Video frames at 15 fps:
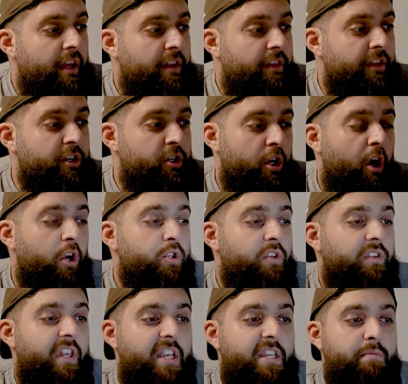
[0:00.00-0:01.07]
This also
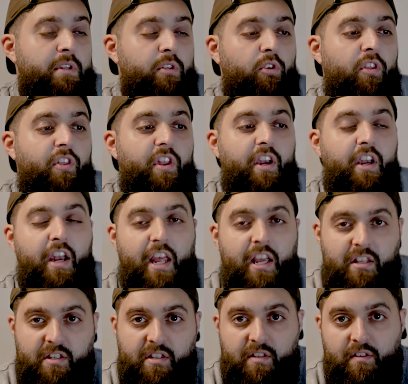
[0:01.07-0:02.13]
takes me to the
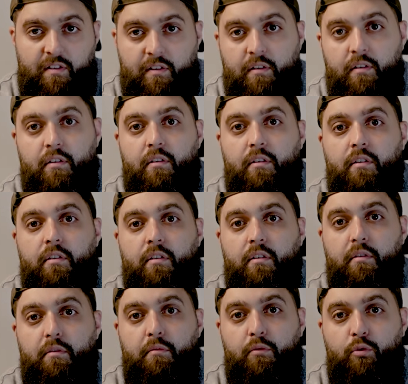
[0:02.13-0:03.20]
next
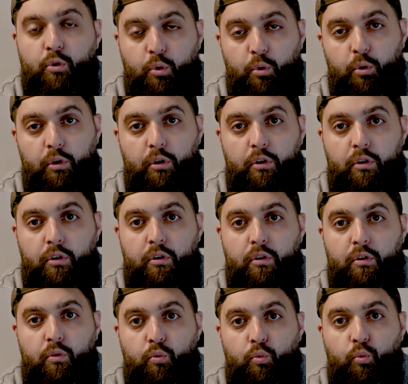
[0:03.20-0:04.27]
tool,
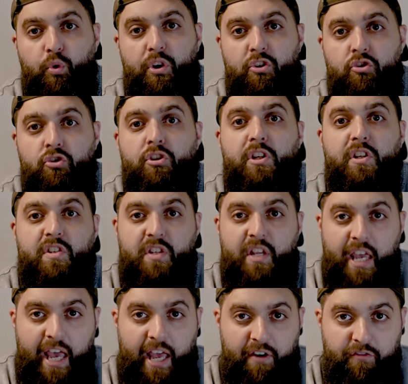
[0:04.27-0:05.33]
which is
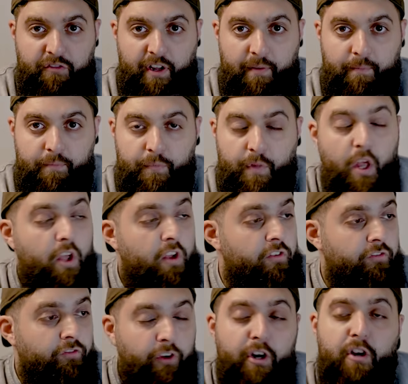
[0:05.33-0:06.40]
Canva.
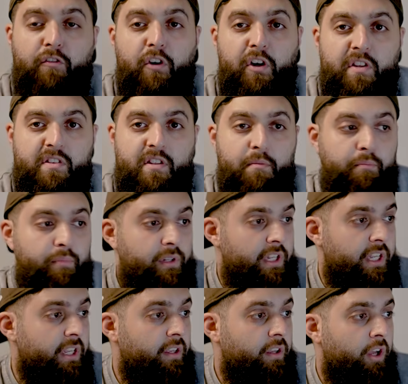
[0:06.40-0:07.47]
Very, very
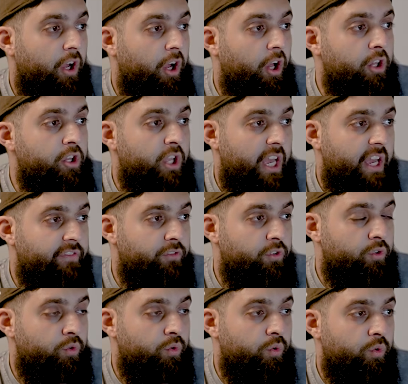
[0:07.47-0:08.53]
simply, all you have to
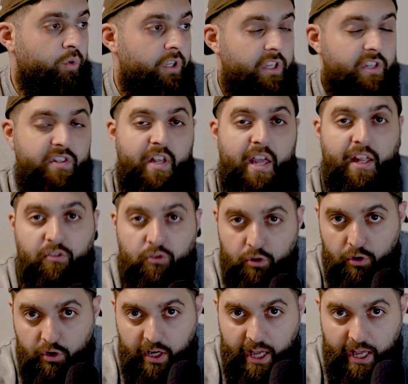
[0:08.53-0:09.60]
do is
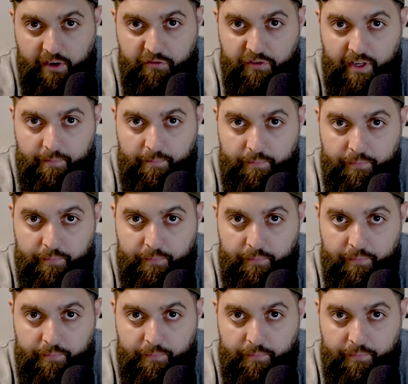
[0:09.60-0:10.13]
enter Canva,